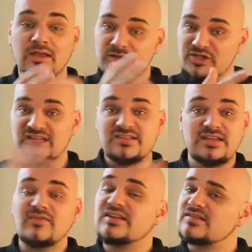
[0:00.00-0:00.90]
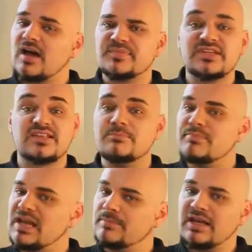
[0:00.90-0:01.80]
Jets defense top 6 in
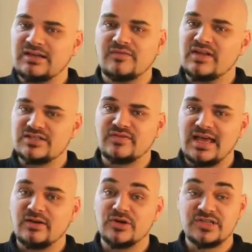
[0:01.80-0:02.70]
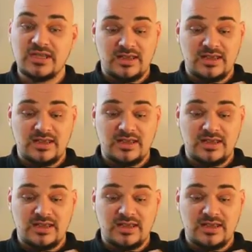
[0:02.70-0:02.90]
many, many defensive categories,